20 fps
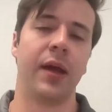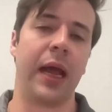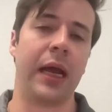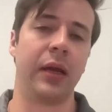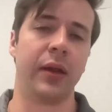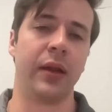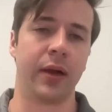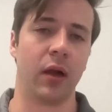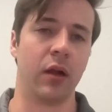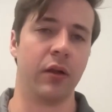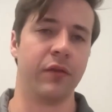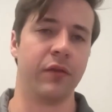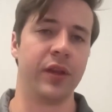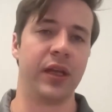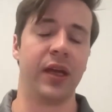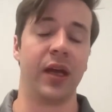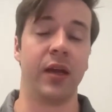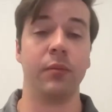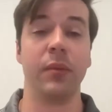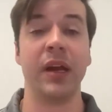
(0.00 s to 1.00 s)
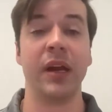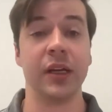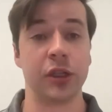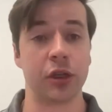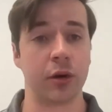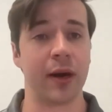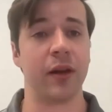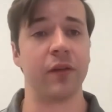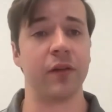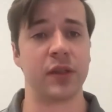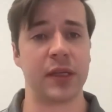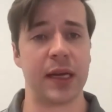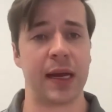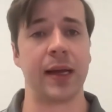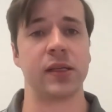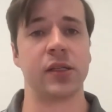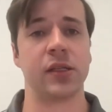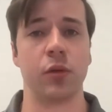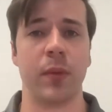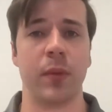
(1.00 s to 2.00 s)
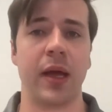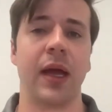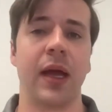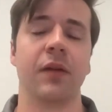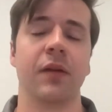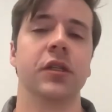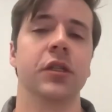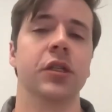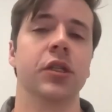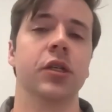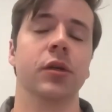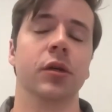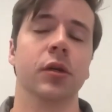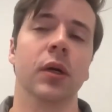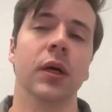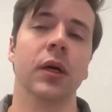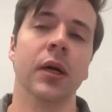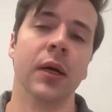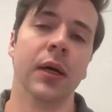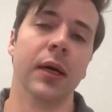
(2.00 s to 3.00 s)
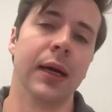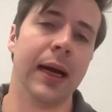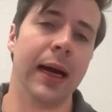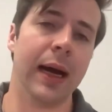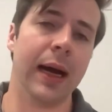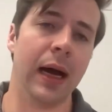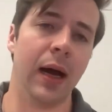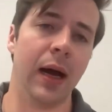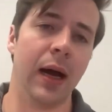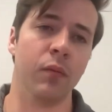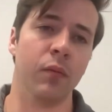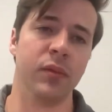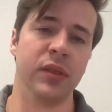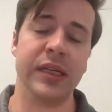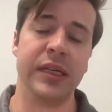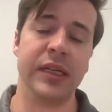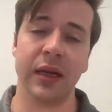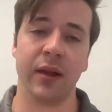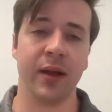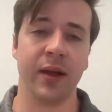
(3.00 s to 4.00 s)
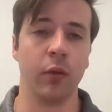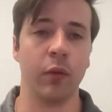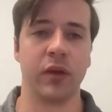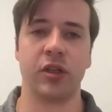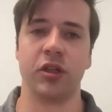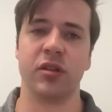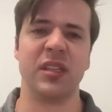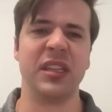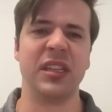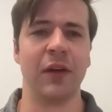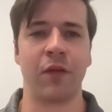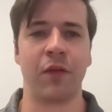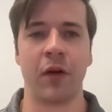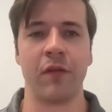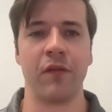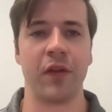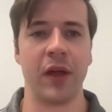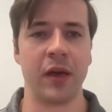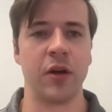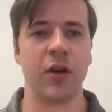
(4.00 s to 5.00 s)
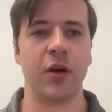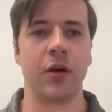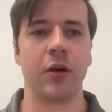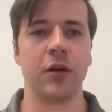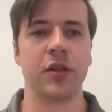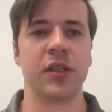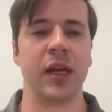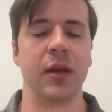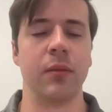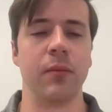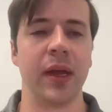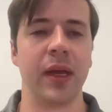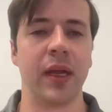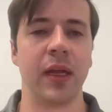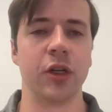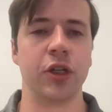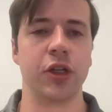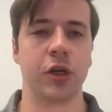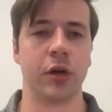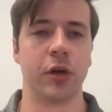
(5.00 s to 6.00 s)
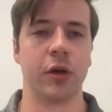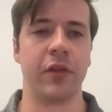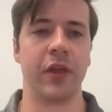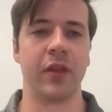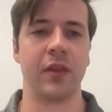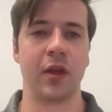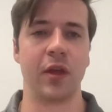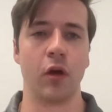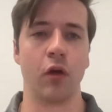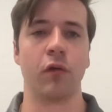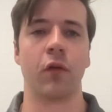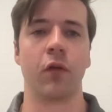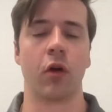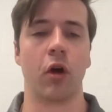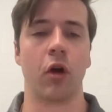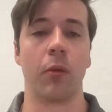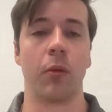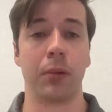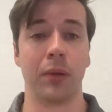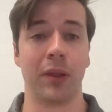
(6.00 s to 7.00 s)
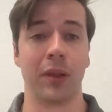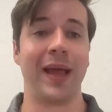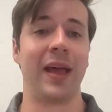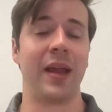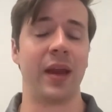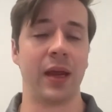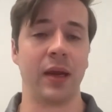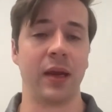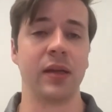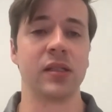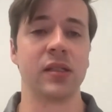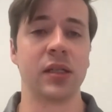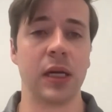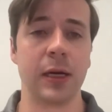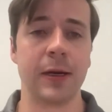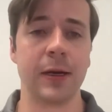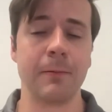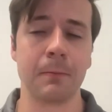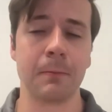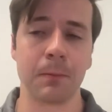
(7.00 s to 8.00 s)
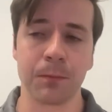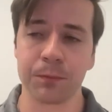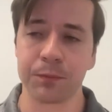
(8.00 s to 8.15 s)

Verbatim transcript: handling all of the administrative tasks you may have to do, um, dealing with just different vendors and making sure that the overall planning is done.